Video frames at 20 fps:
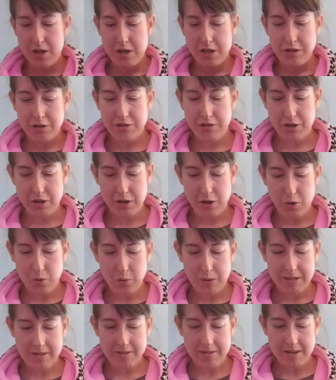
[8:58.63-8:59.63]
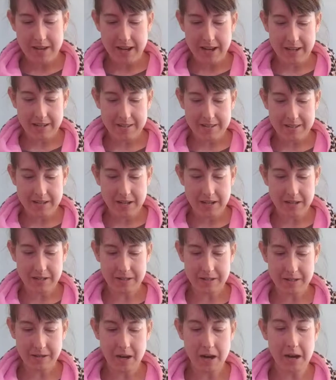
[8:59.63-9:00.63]
So, what's next?
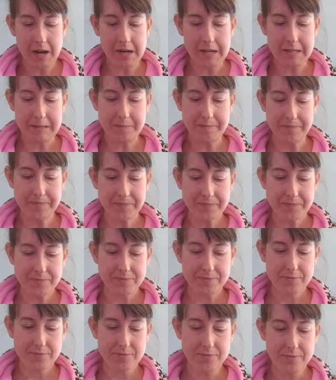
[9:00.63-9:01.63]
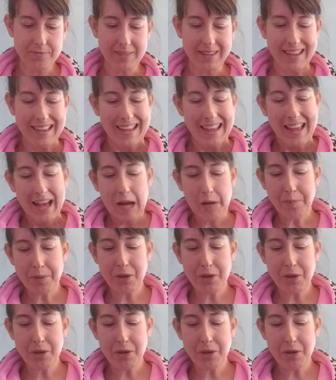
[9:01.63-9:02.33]
I